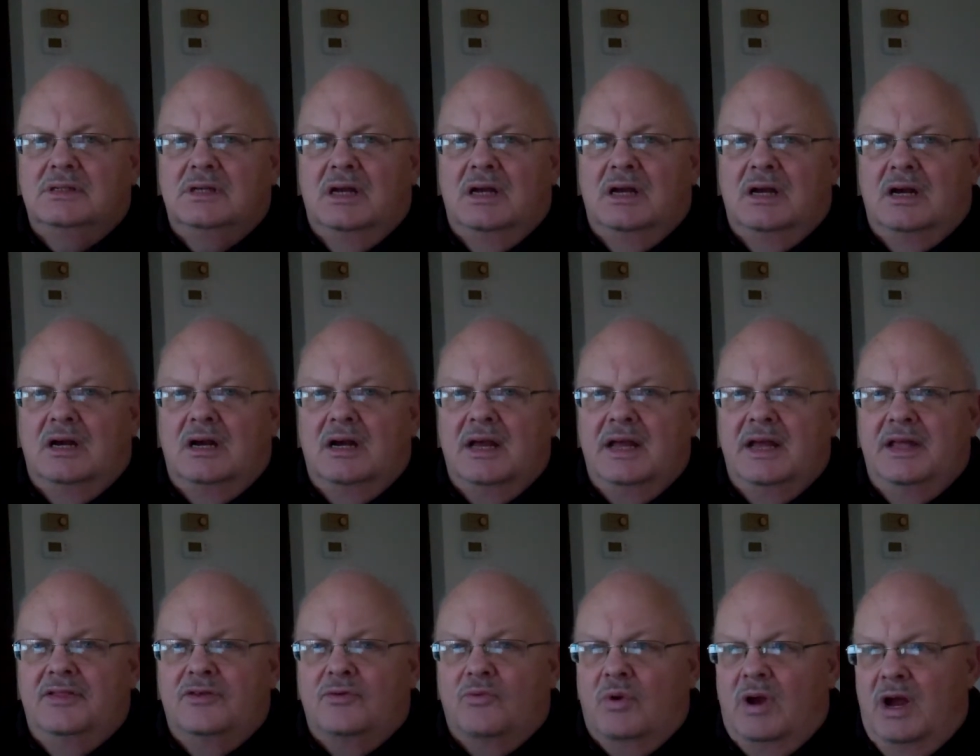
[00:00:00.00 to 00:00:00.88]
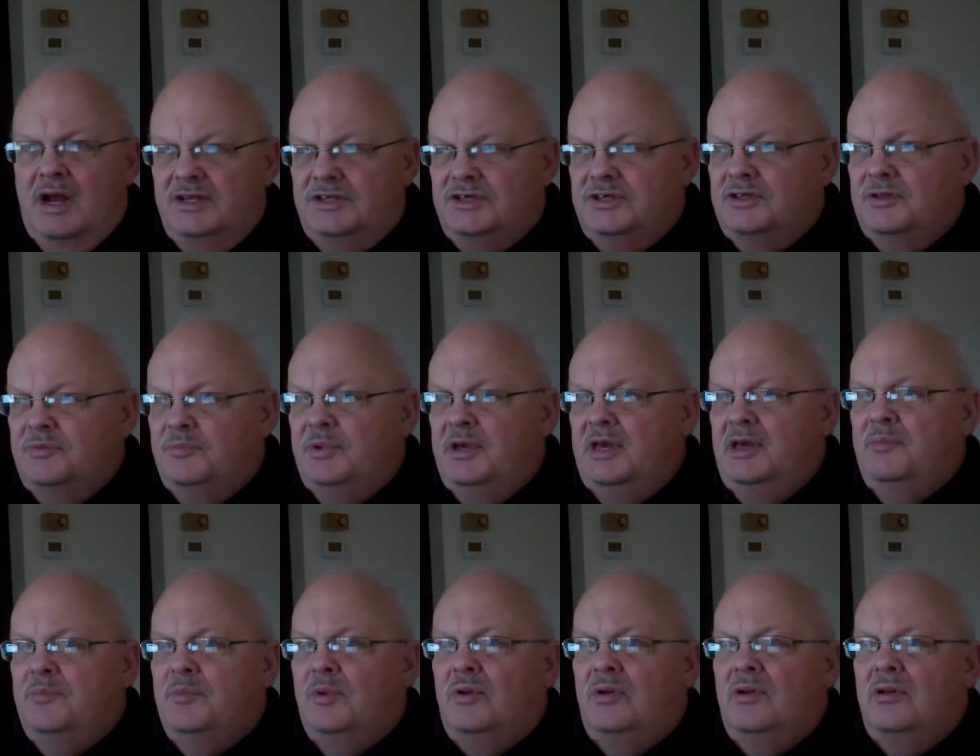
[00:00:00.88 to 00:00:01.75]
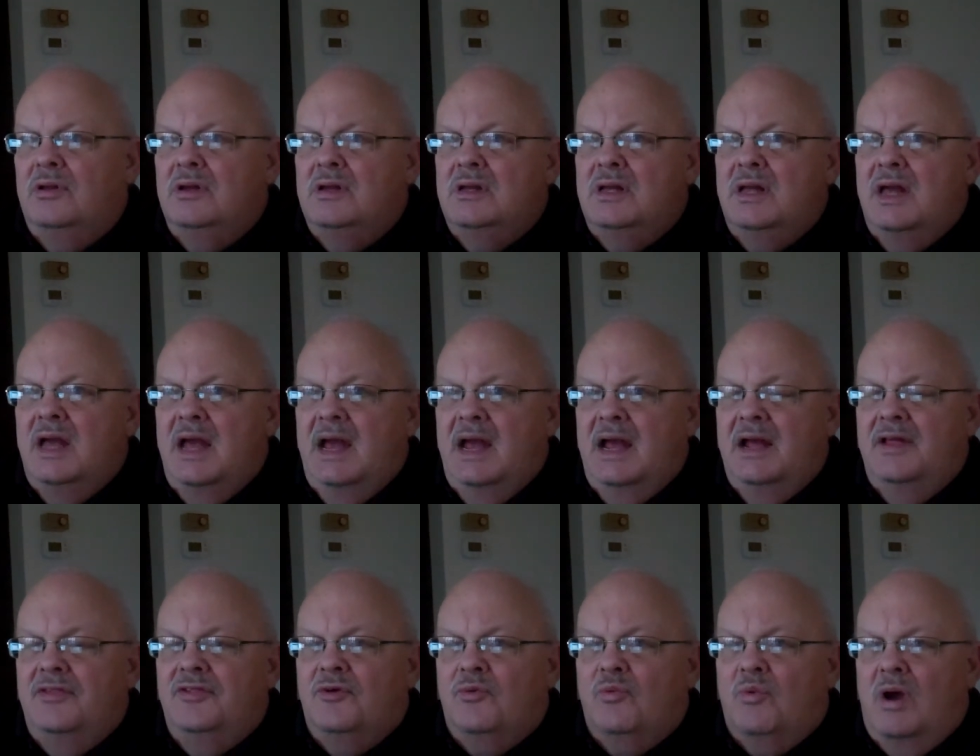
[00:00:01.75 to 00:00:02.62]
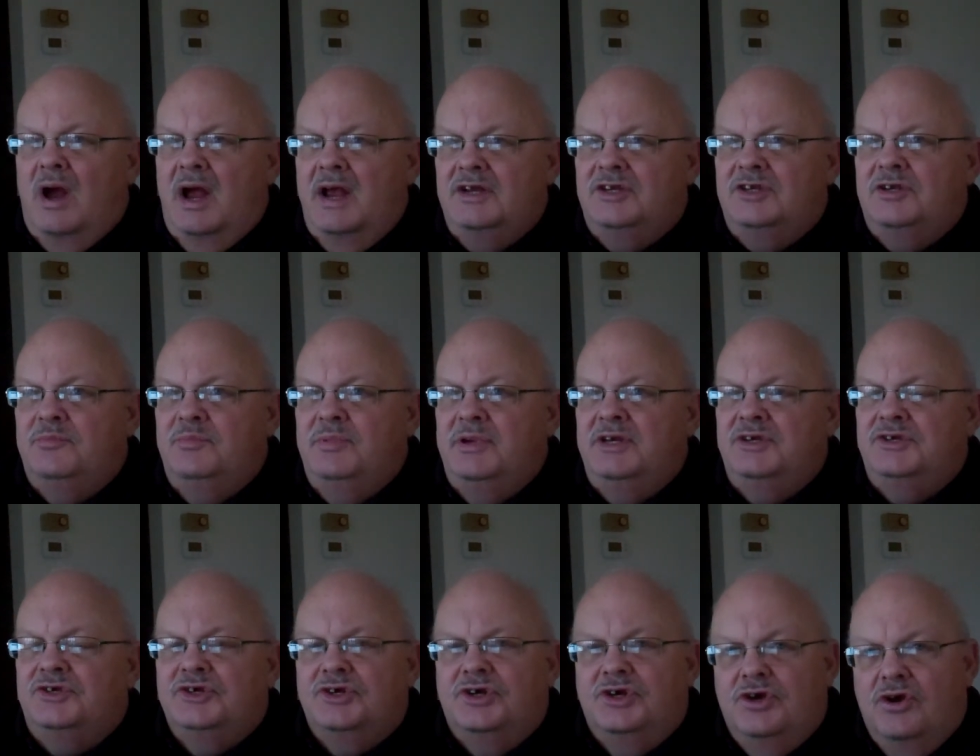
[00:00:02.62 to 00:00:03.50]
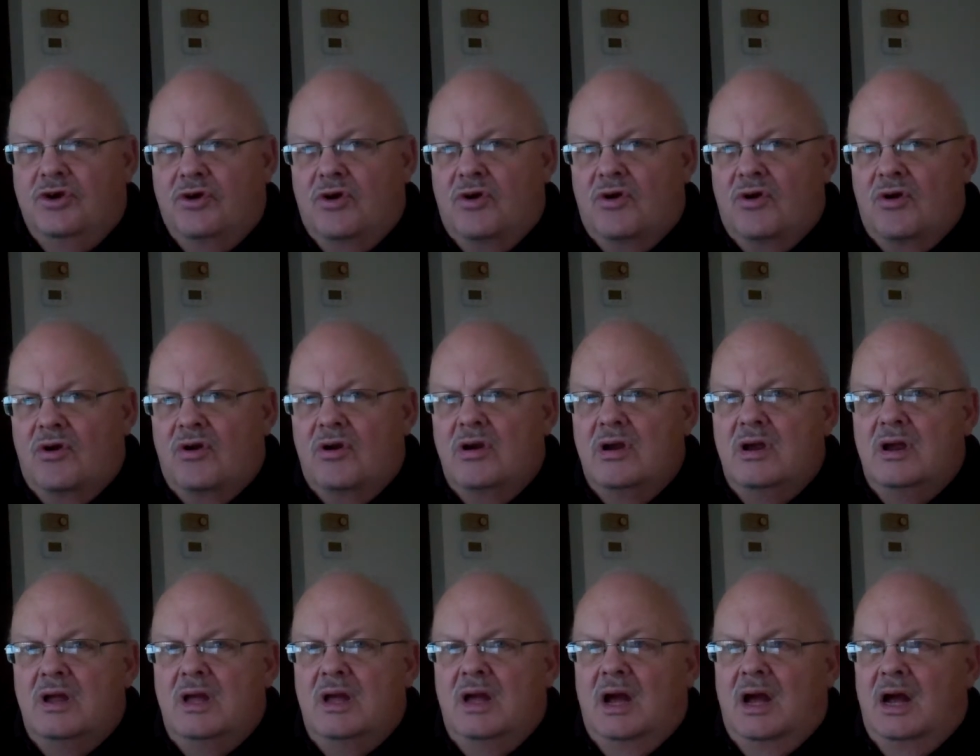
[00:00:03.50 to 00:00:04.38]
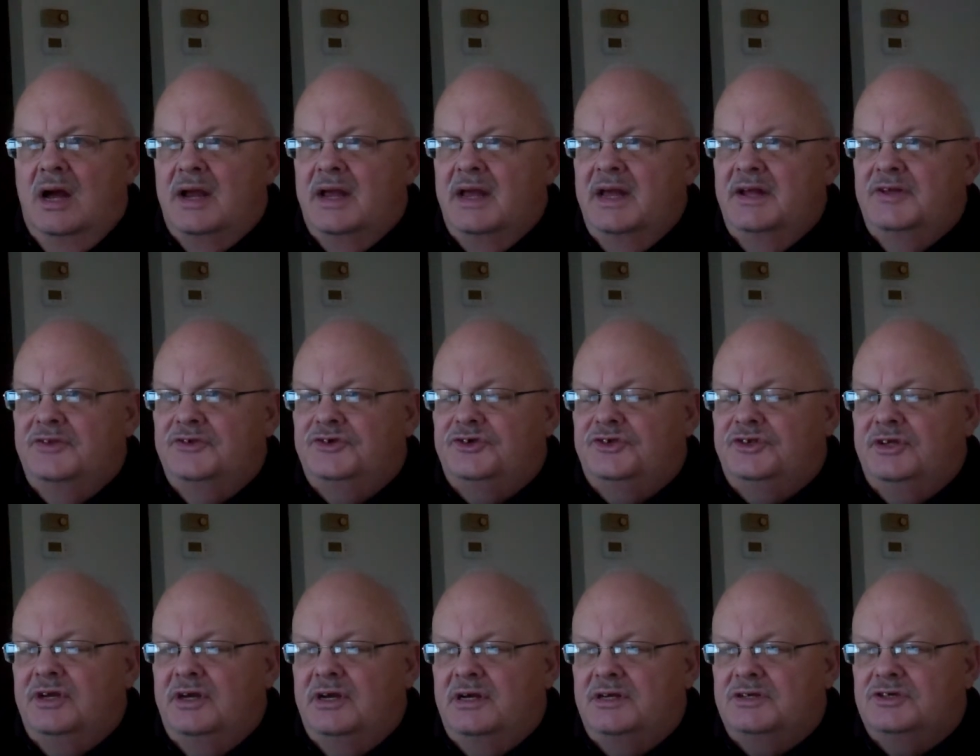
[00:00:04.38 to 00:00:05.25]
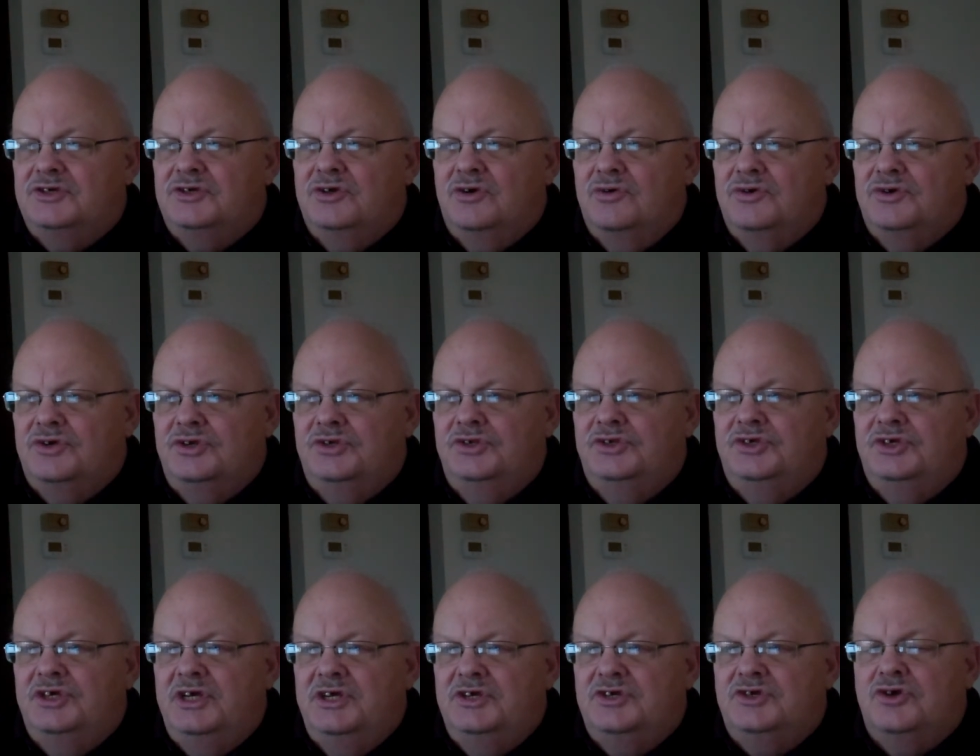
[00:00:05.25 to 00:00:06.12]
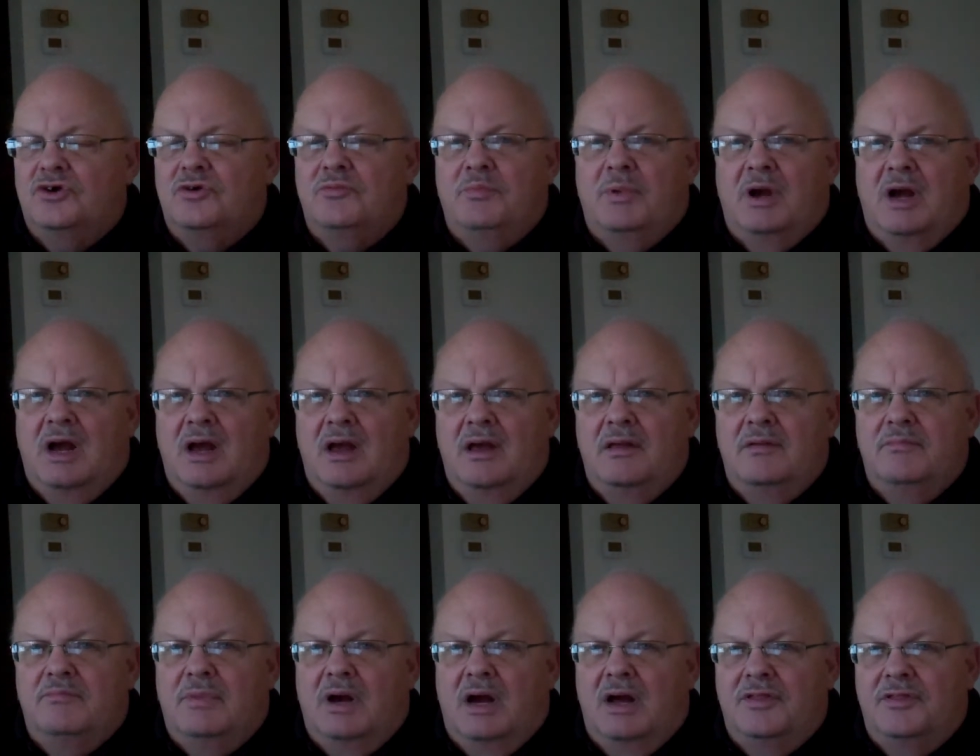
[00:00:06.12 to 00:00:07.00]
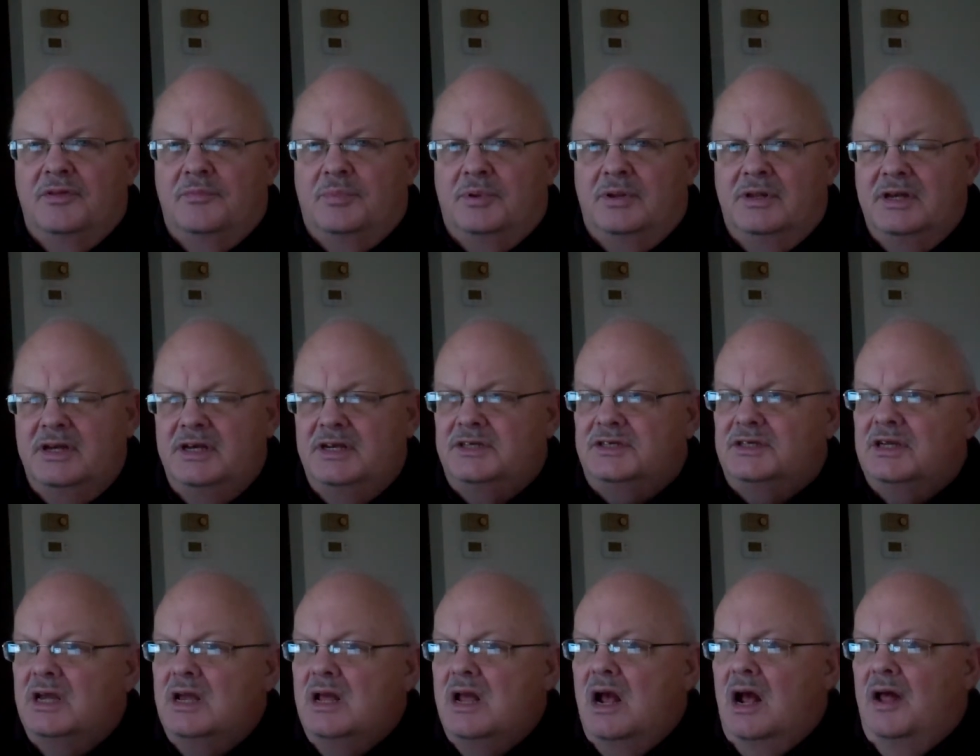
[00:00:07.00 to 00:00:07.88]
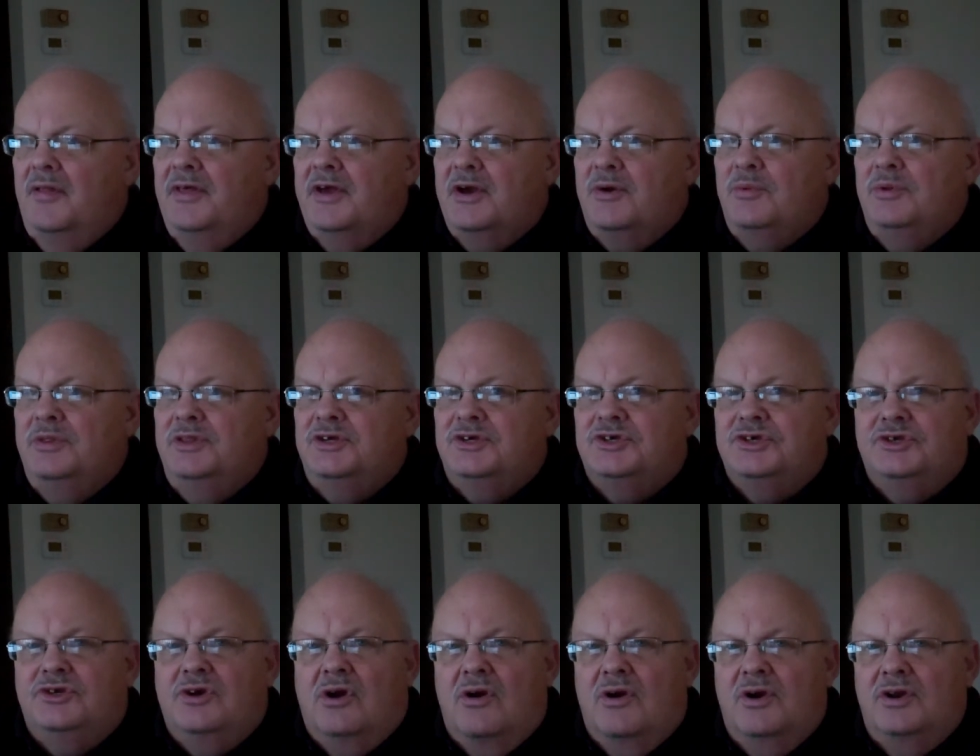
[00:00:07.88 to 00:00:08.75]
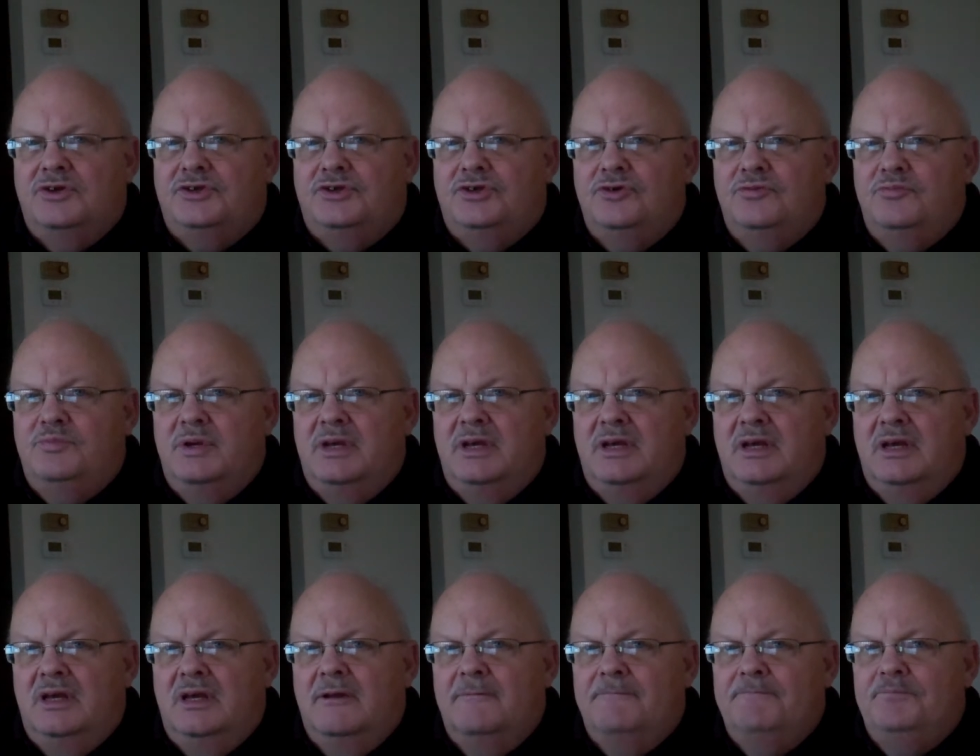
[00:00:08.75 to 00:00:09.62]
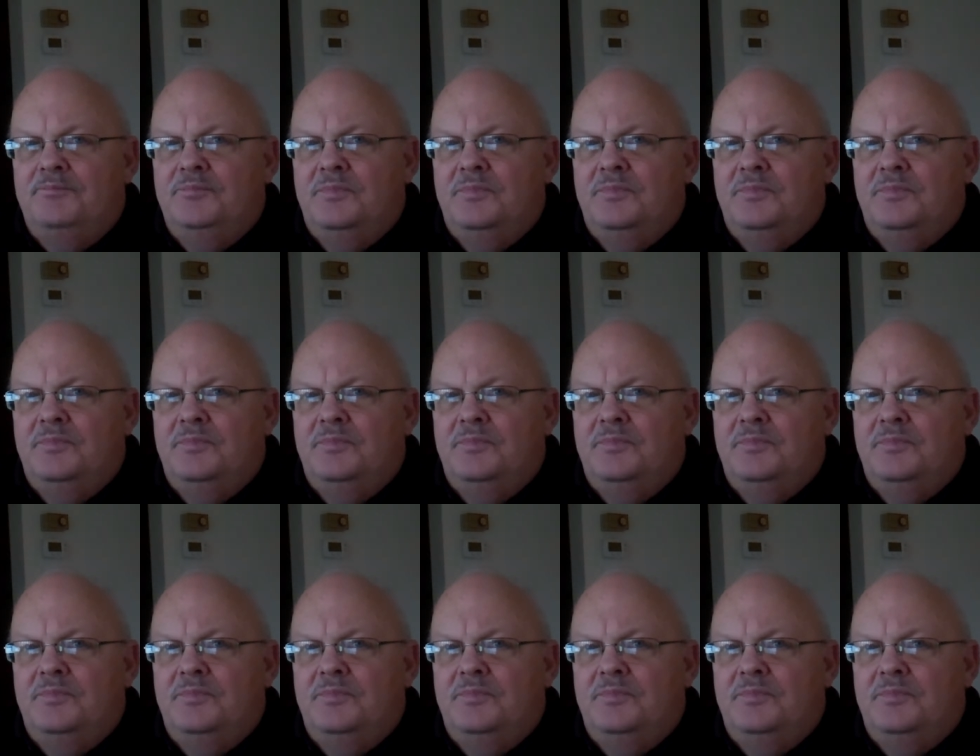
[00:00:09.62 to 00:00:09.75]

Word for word: uh, and the rights of the people and the right to be secure against uh, search and seizure by, by the police. I think when this started to be